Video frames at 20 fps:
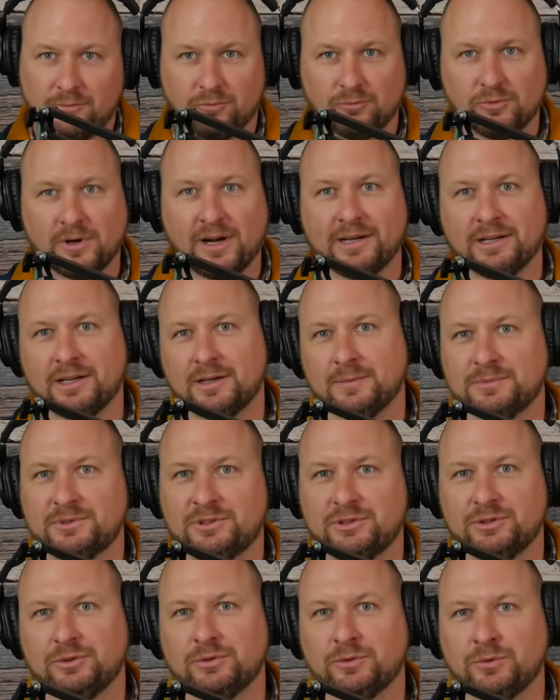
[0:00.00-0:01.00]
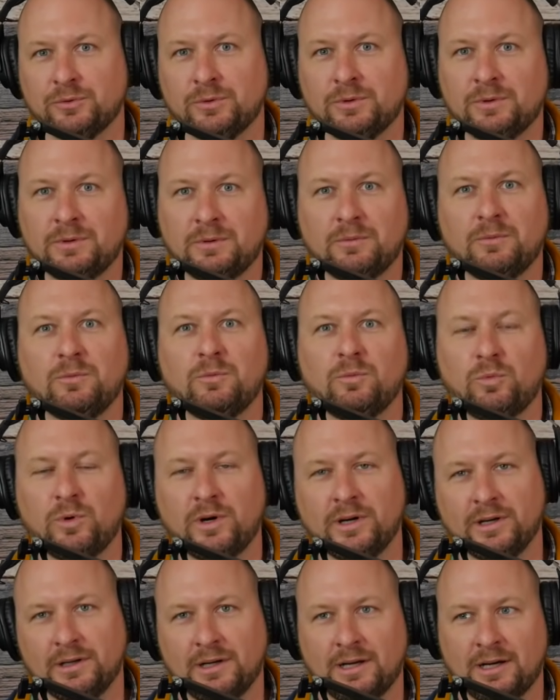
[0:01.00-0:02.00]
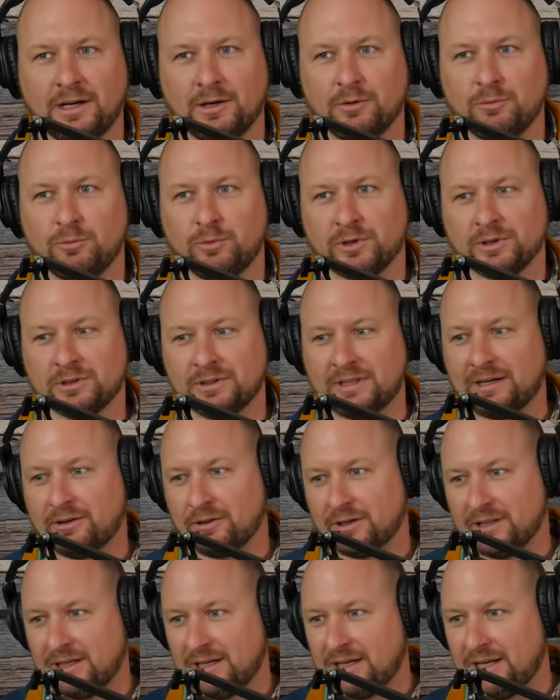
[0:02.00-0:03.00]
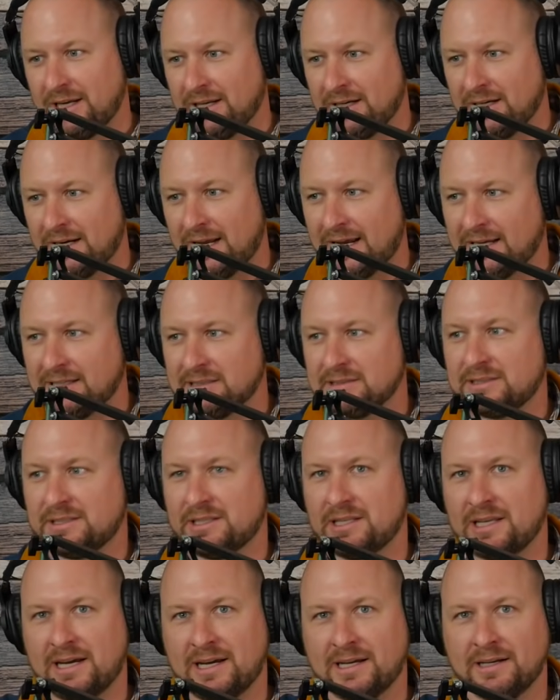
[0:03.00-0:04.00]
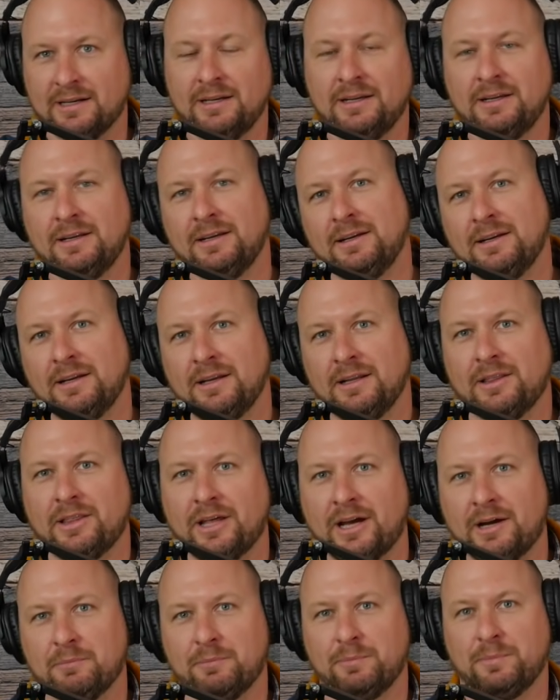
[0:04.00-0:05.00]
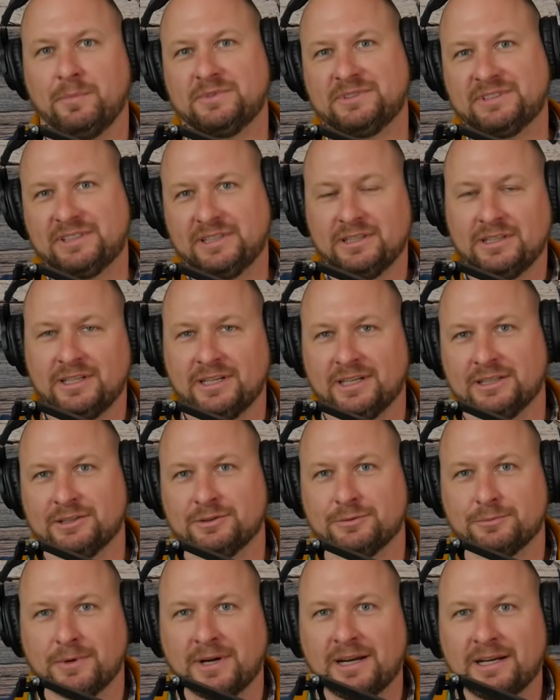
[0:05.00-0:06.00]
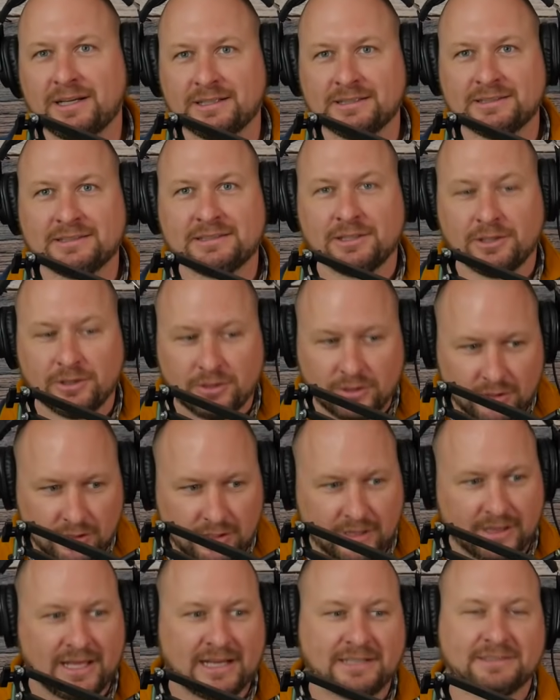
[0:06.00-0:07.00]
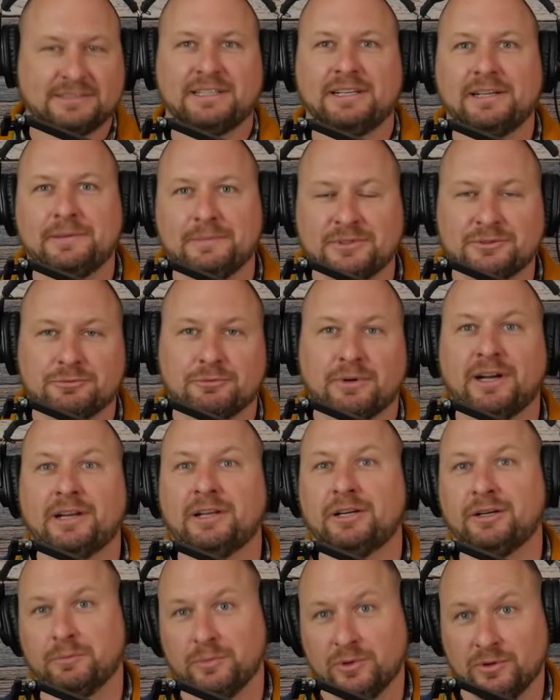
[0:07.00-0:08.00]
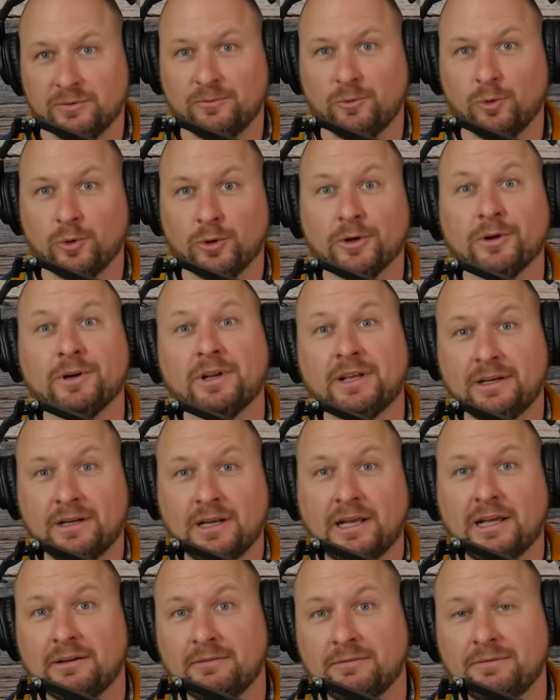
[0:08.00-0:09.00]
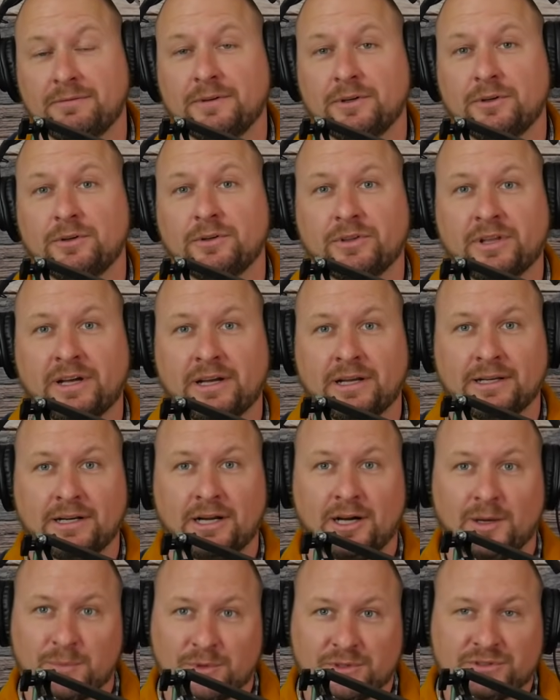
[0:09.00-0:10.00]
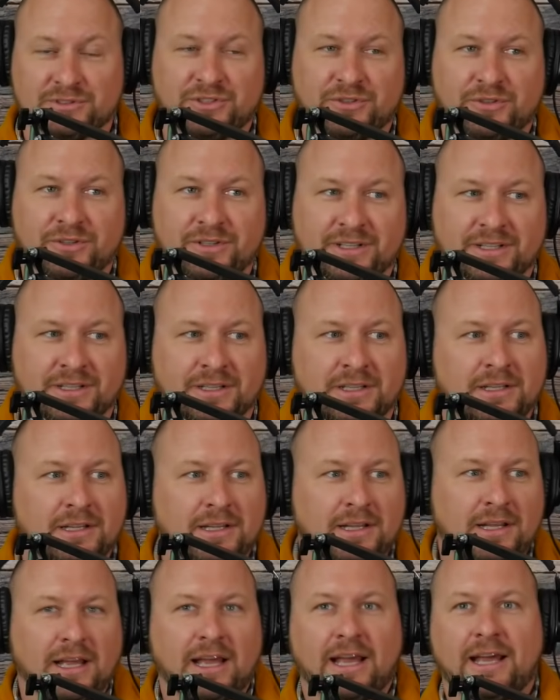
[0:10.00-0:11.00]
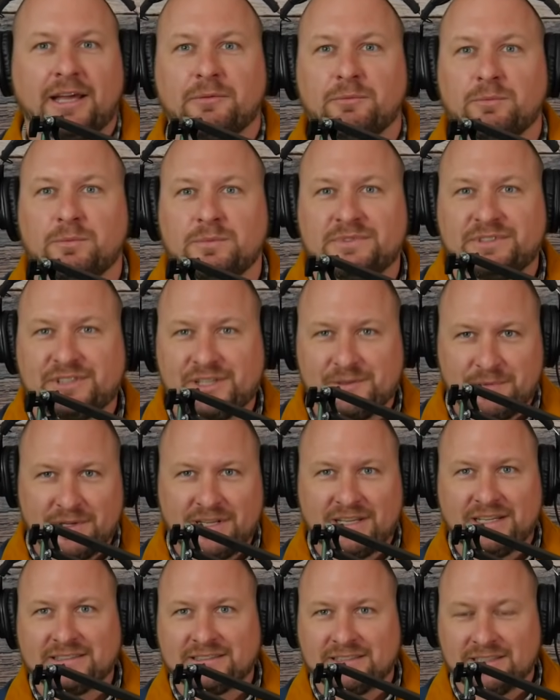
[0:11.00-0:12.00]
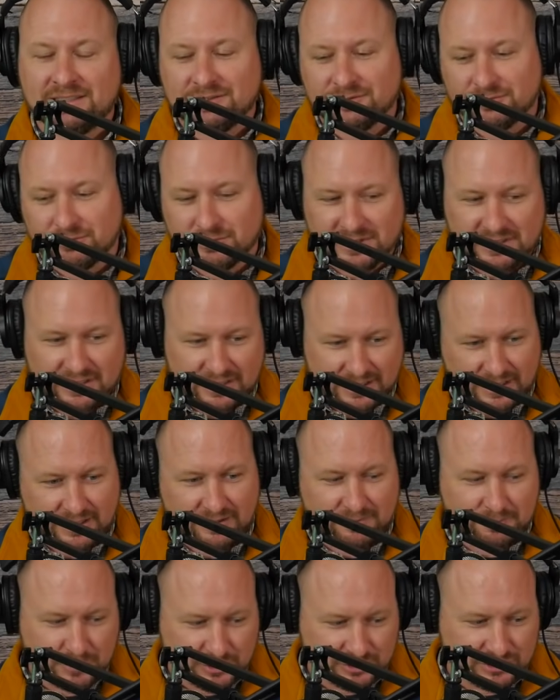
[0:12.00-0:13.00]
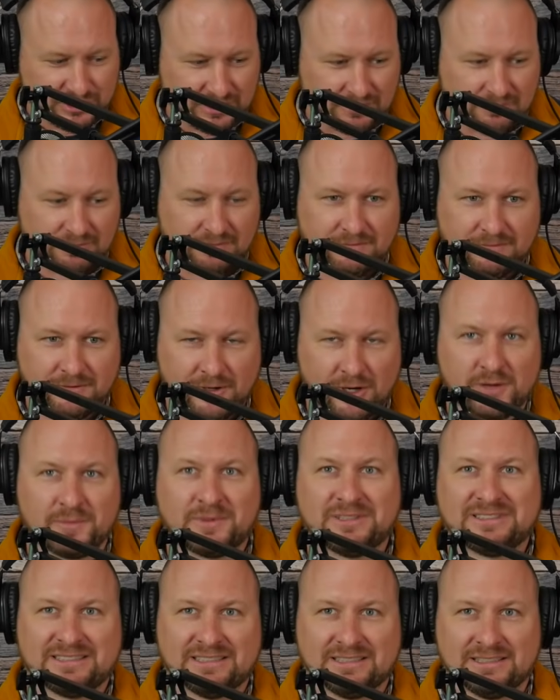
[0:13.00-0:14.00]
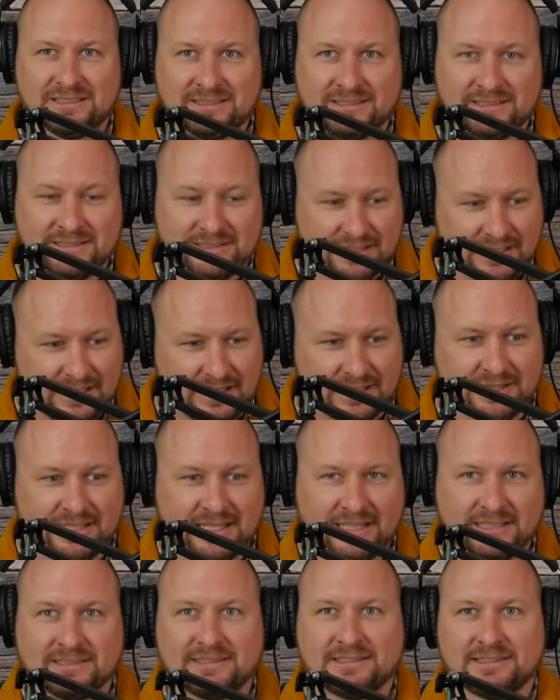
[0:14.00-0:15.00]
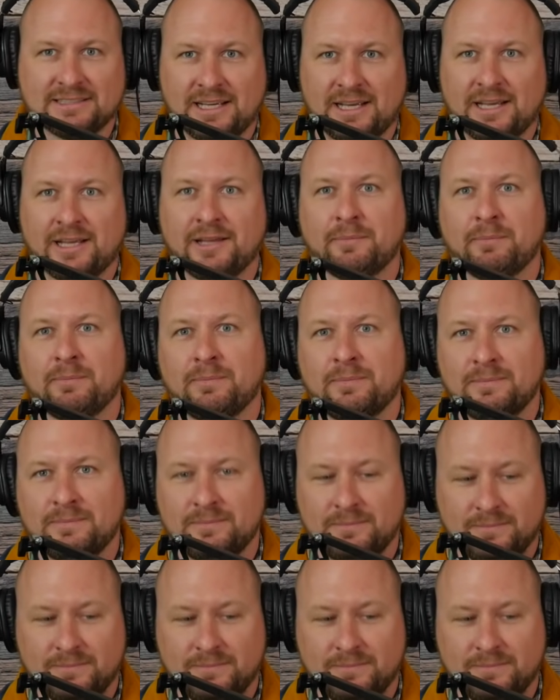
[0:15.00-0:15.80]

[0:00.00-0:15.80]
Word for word: right up to what uh, we're allowed. And, and as that, that ceiling is raised, that team is ready to move forward and, and fill that opportunity. And C P S N is really kind of pushing pharmacies in that same